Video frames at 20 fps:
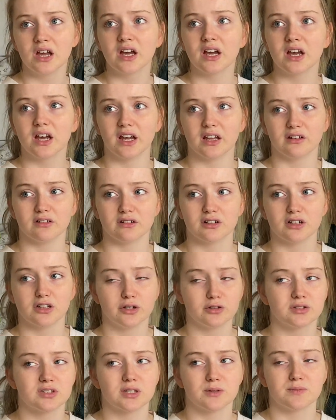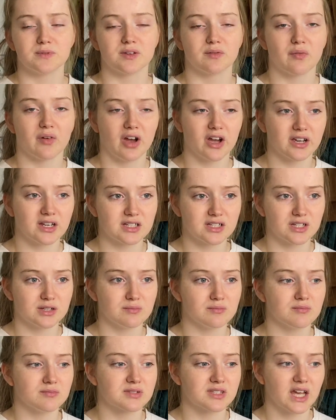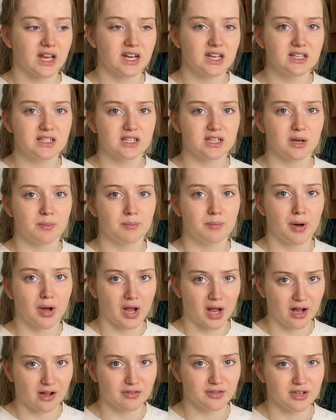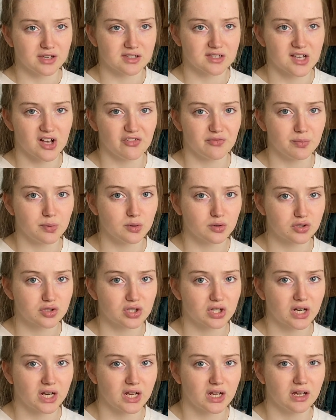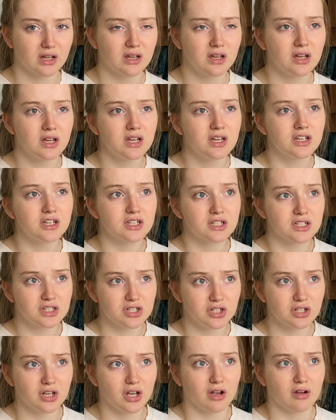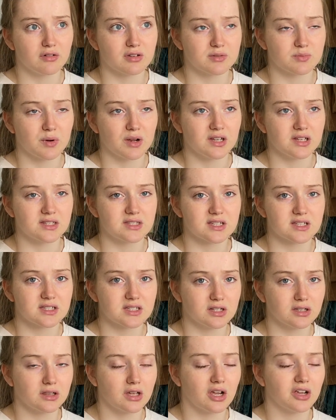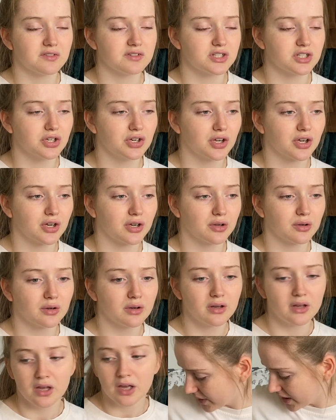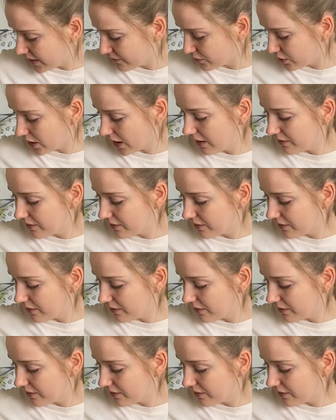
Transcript: and close-ups of items. I need to buck out the self-portrait studio as well as the still life studio. I've got out